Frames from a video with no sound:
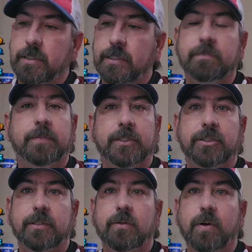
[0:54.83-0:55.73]
in
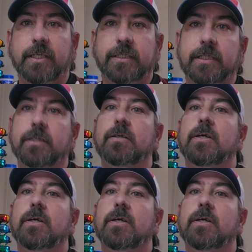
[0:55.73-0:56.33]
fishing quite yet.